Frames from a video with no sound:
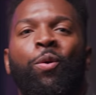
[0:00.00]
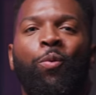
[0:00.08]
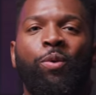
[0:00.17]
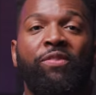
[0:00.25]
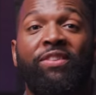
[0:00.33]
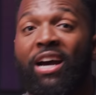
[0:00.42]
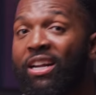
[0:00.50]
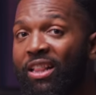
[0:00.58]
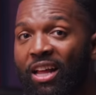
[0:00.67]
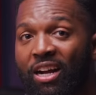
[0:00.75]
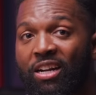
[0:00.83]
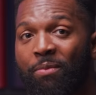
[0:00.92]
We've got to
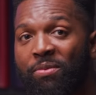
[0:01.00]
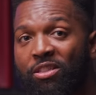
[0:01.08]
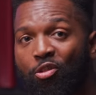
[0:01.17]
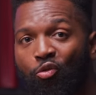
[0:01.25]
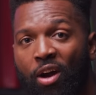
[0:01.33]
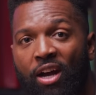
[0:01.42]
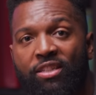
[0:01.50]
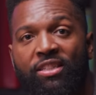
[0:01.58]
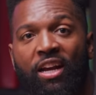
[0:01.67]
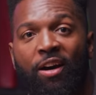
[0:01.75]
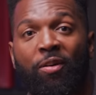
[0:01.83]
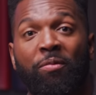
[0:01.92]
lock up this garage
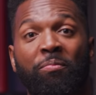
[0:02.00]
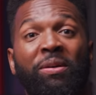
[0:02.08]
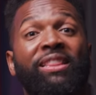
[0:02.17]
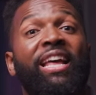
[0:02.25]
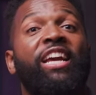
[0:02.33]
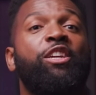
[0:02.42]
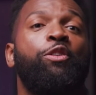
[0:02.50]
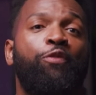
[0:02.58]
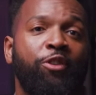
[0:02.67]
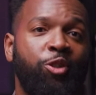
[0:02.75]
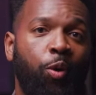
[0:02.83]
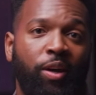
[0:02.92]
now, but thank you
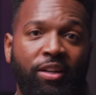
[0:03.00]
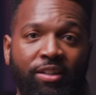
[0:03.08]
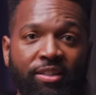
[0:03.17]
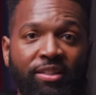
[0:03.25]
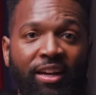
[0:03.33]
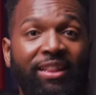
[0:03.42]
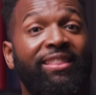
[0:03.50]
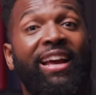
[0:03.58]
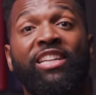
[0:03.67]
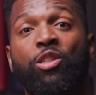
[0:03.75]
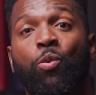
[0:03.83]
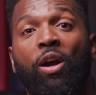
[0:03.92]
for joining us. And
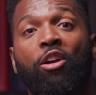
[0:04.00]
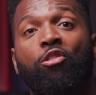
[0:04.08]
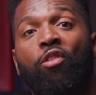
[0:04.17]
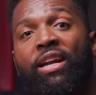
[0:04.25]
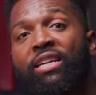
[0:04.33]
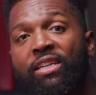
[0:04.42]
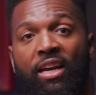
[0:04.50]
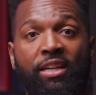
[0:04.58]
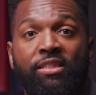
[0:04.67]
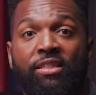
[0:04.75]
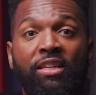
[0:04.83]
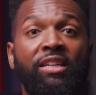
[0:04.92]
thanks to our great
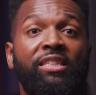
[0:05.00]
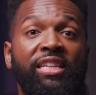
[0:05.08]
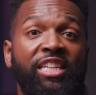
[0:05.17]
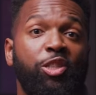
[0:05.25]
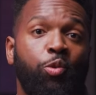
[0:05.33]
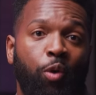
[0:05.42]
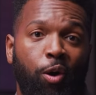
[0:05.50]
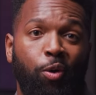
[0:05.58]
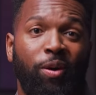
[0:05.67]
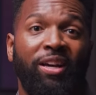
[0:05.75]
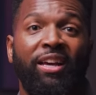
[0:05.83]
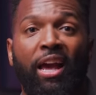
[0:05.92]
guests, Tien
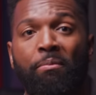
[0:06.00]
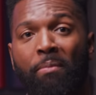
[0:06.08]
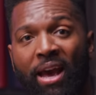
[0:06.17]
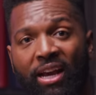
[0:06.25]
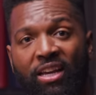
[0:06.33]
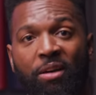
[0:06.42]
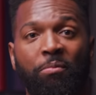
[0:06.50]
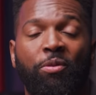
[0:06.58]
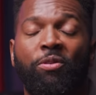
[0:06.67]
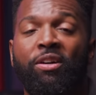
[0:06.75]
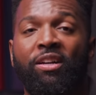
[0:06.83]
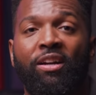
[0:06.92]
Tzuo and Matt
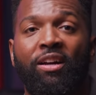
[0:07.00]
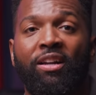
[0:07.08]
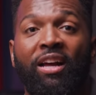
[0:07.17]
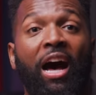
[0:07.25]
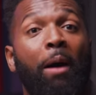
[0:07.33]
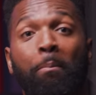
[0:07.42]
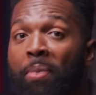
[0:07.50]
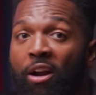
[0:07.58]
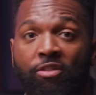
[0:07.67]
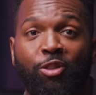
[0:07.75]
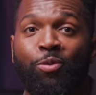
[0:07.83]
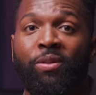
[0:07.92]
Kimball. I'm
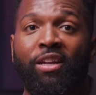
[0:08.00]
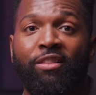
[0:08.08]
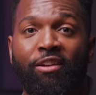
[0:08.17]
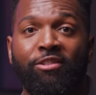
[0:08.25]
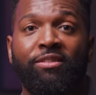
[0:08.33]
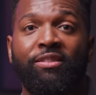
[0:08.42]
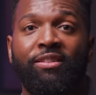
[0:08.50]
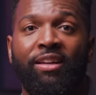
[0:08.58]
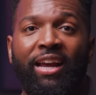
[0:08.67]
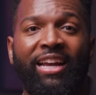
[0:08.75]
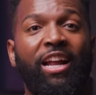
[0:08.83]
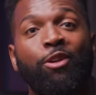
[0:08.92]
Baratunde Thurston,
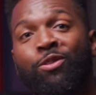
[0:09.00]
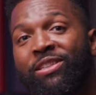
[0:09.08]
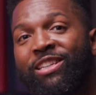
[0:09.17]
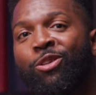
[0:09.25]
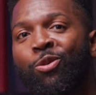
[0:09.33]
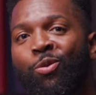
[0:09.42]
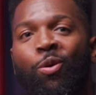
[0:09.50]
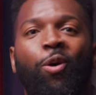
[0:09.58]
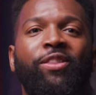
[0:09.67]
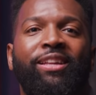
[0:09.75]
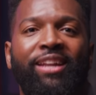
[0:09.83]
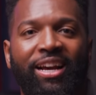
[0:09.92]
and I'll see you
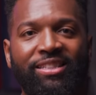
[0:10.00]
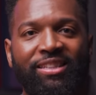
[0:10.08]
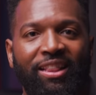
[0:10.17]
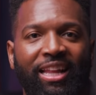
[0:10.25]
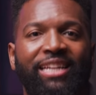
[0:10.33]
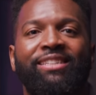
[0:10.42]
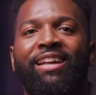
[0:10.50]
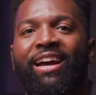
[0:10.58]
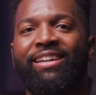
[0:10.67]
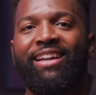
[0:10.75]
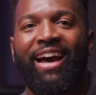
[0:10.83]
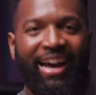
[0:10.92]
on the next Late
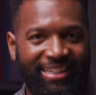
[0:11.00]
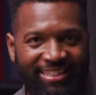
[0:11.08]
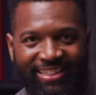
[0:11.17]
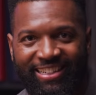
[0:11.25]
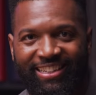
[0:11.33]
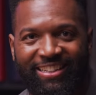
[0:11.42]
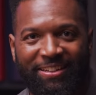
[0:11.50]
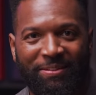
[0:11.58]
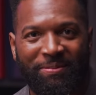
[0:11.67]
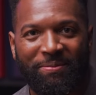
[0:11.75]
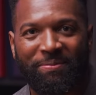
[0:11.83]
Night IT.